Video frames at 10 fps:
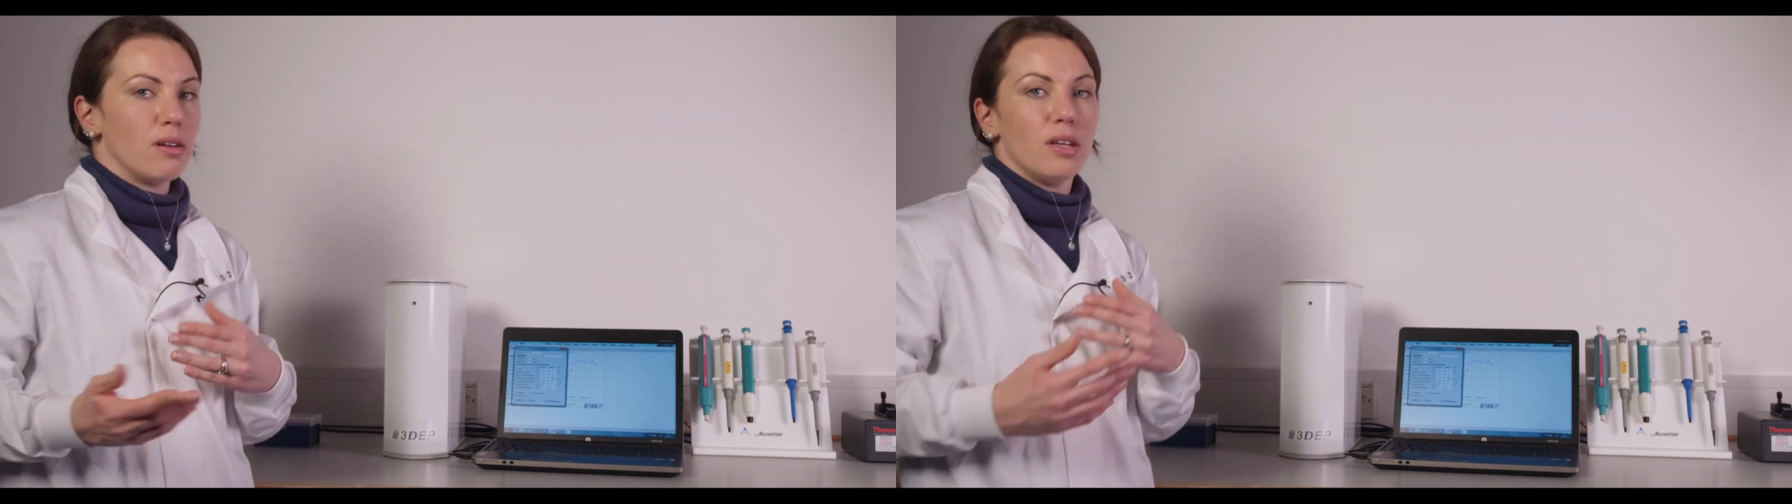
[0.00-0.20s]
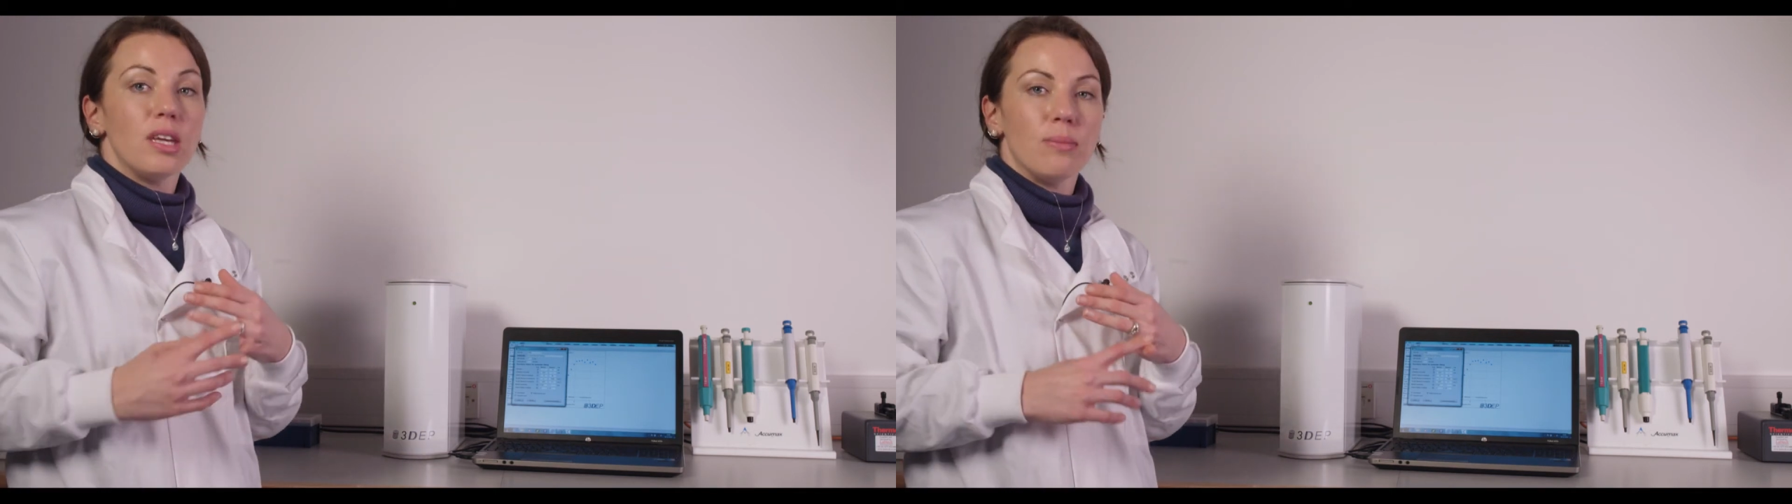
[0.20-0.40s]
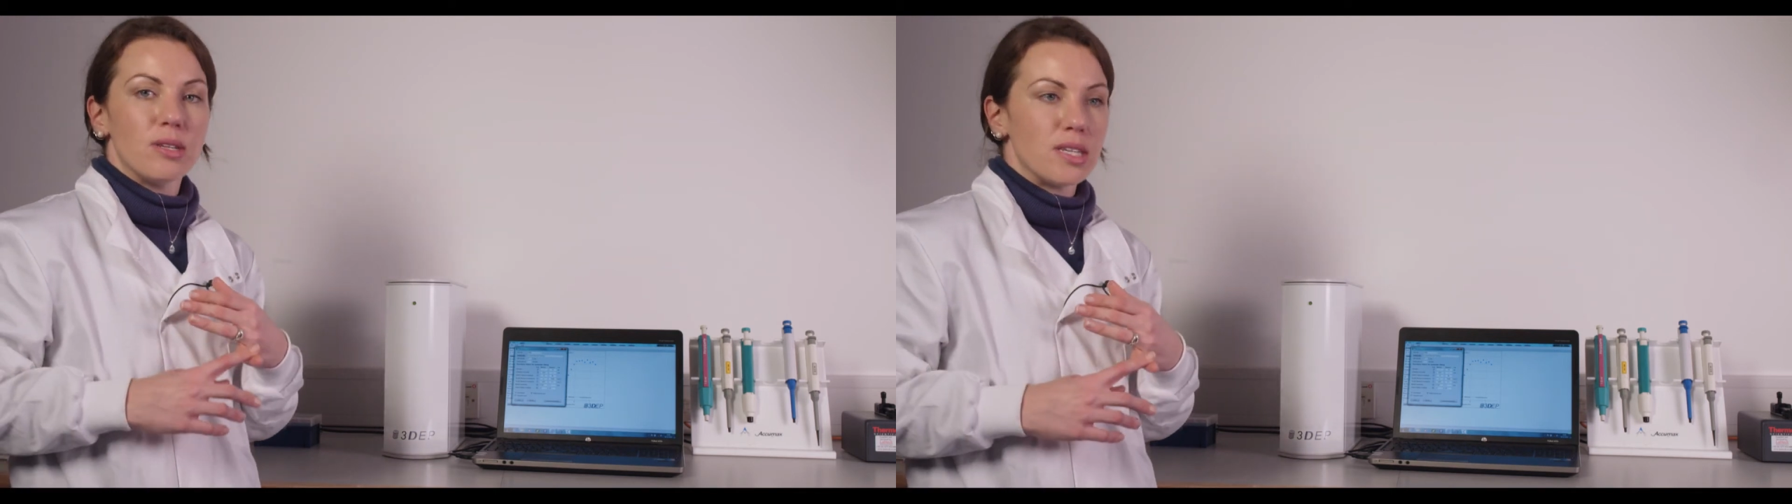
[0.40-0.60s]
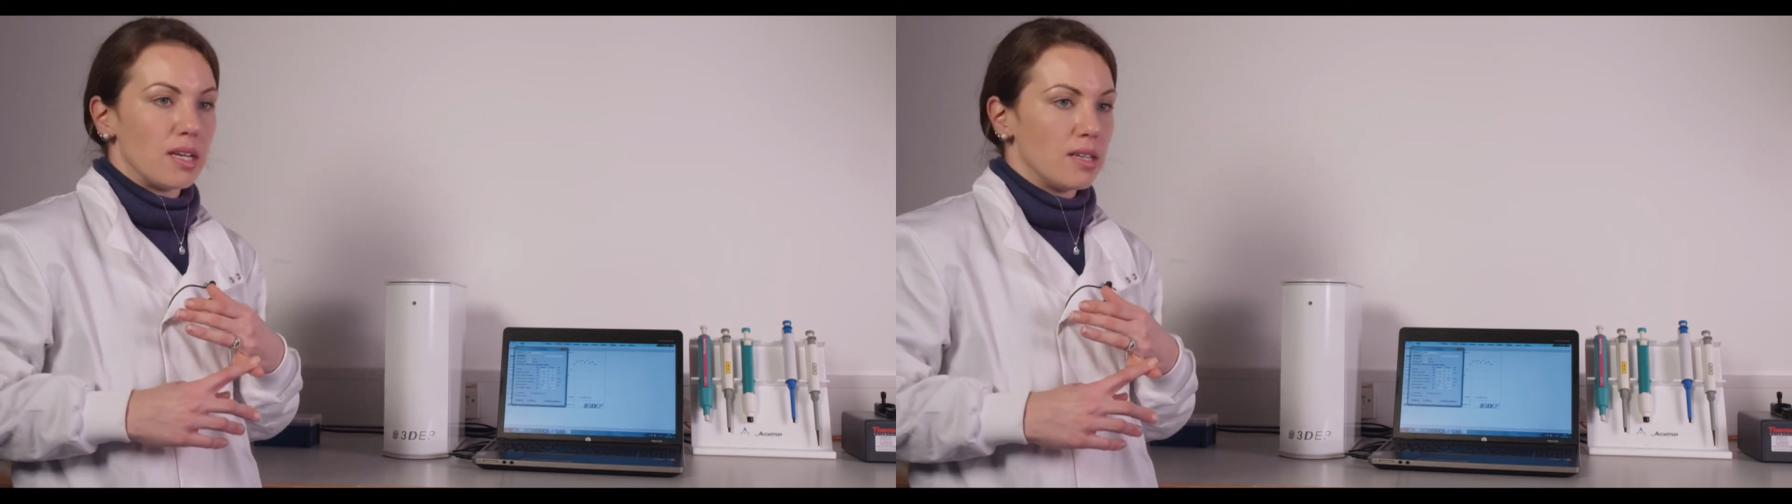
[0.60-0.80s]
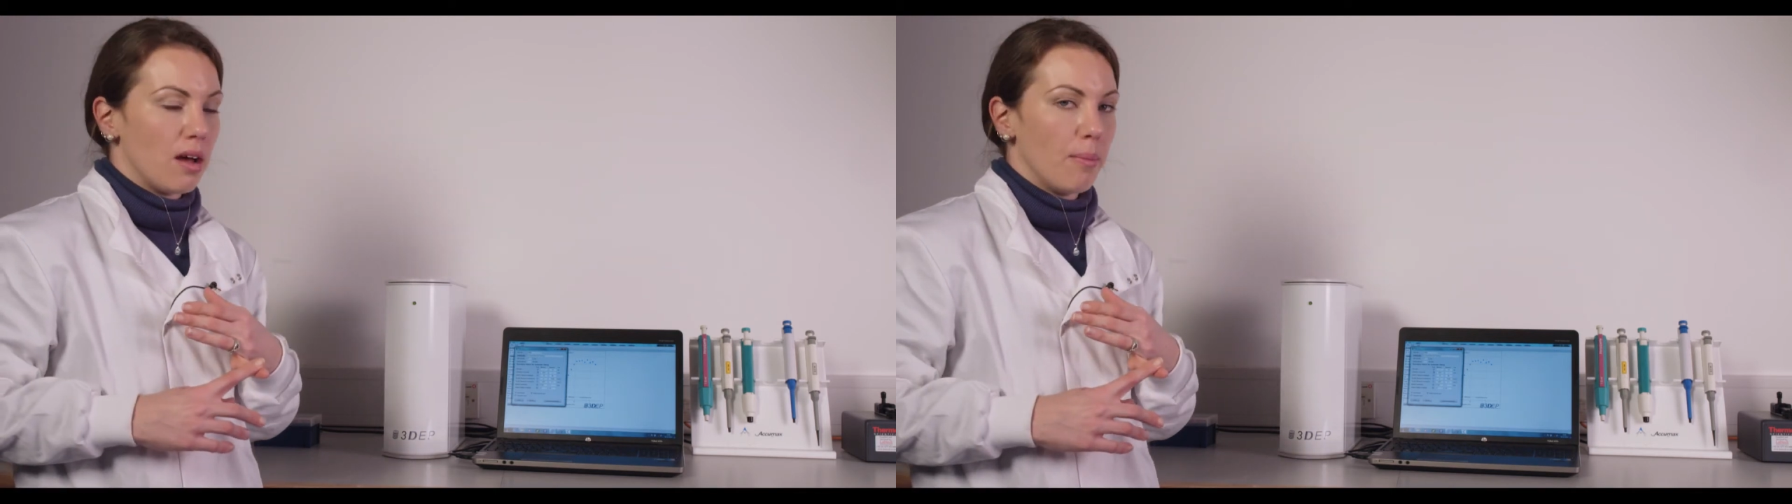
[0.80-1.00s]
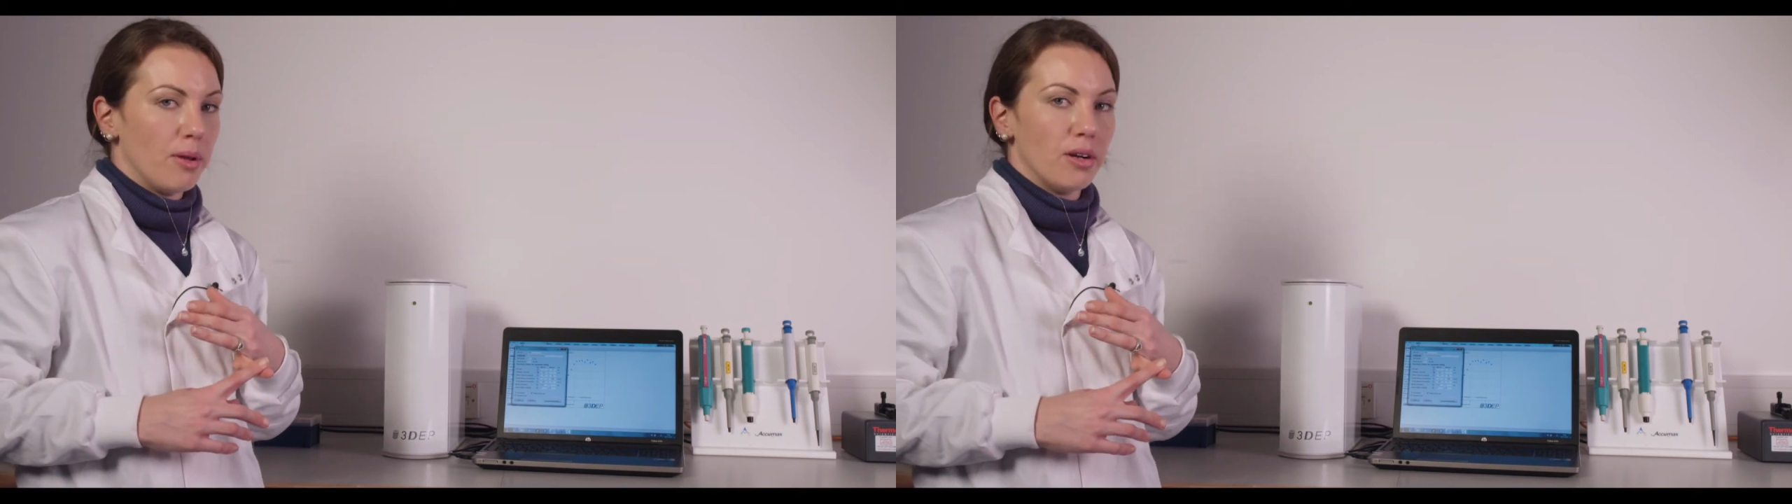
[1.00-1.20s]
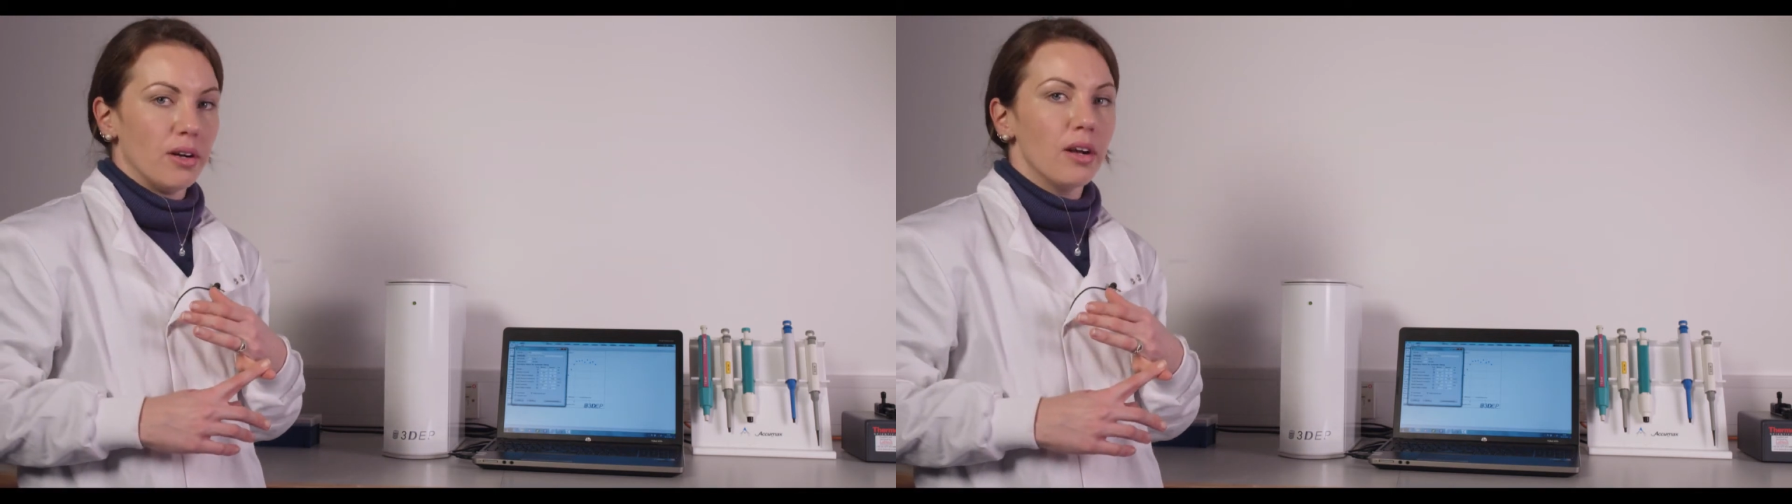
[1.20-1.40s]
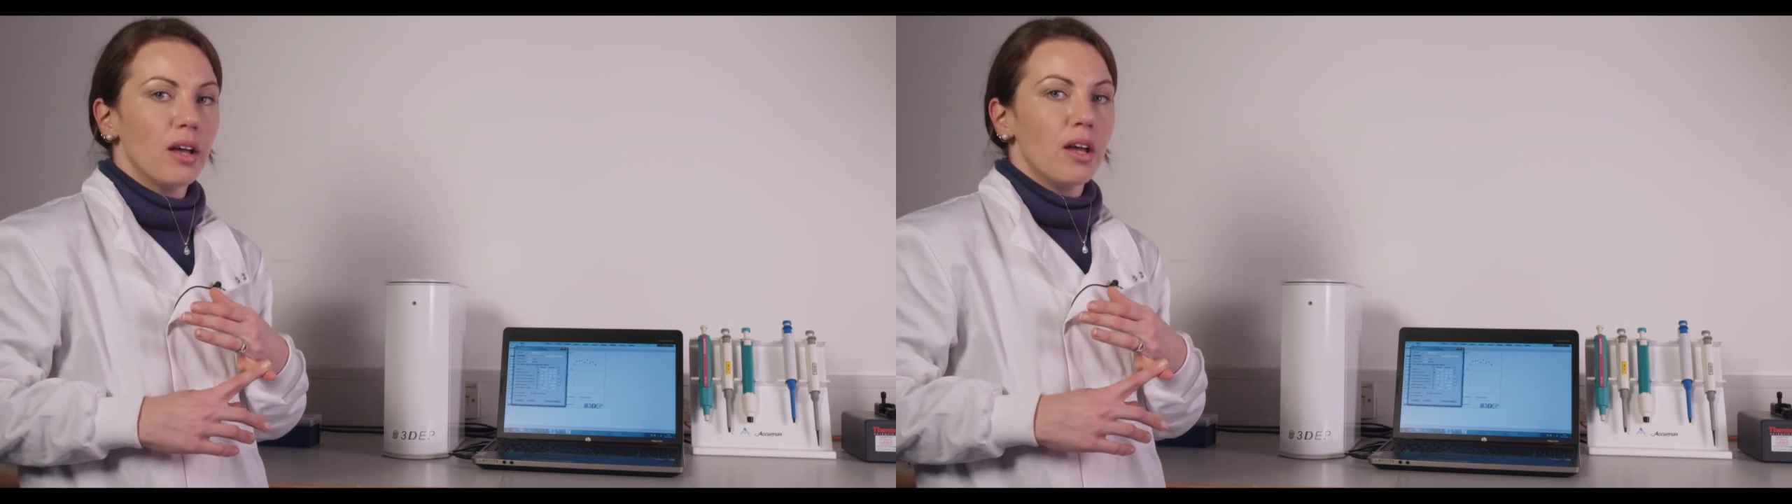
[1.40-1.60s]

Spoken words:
on a hemocytometer